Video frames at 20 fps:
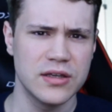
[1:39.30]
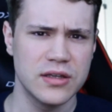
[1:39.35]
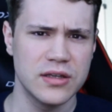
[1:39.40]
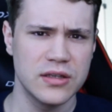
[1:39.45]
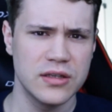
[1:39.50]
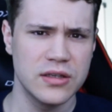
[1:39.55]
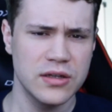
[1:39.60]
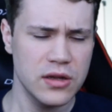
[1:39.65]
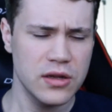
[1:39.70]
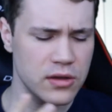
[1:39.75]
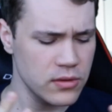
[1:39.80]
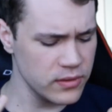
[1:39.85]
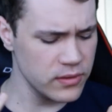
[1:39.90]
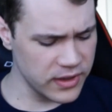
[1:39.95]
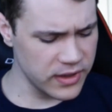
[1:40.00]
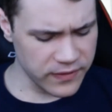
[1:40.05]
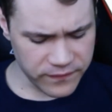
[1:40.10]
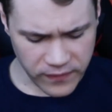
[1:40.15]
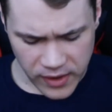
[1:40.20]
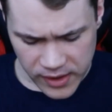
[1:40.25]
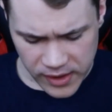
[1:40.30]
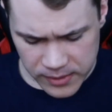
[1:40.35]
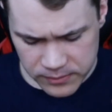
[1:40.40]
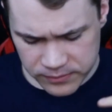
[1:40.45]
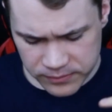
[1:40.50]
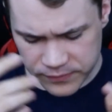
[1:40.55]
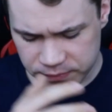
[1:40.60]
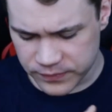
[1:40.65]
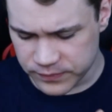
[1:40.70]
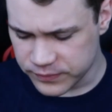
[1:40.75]
You know, if
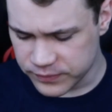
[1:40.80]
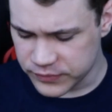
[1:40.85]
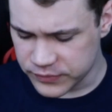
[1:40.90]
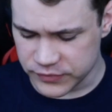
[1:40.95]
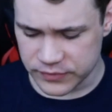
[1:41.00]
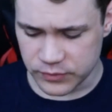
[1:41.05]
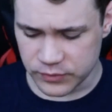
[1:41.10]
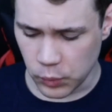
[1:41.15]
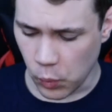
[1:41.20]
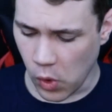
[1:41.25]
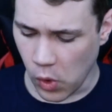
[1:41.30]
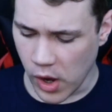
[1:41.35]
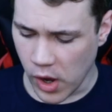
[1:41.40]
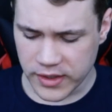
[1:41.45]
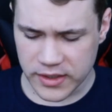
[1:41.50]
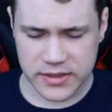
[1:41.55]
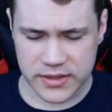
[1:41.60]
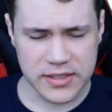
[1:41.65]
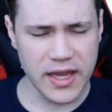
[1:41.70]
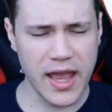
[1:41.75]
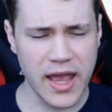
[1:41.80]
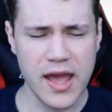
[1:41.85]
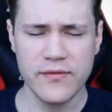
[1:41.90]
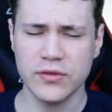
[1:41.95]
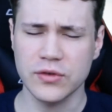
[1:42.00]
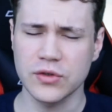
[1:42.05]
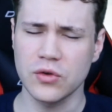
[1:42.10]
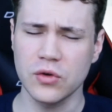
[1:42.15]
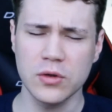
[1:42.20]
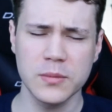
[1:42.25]
I'm wanting to have
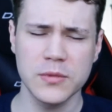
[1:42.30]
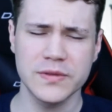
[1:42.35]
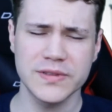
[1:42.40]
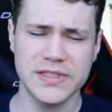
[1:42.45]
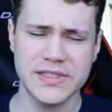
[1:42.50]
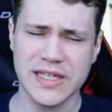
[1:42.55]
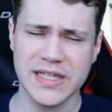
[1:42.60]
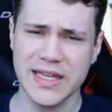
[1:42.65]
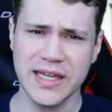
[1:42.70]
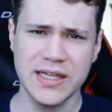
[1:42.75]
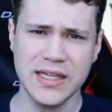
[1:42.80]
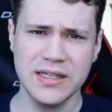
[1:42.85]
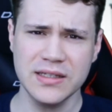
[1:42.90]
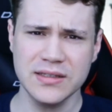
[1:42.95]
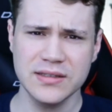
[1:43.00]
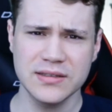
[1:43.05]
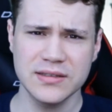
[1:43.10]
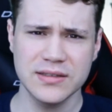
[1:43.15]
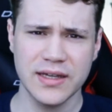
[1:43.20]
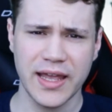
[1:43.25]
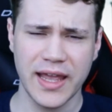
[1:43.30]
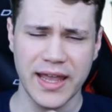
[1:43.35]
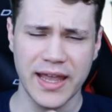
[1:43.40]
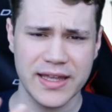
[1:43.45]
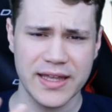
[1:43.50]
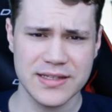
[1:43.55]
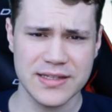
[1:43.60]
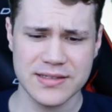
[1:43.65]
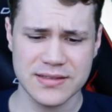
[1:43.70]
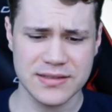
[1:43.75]
a normal day,
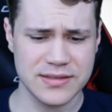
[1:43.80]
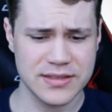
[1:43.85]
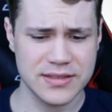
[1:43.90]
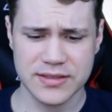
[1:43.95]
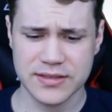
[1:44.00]
and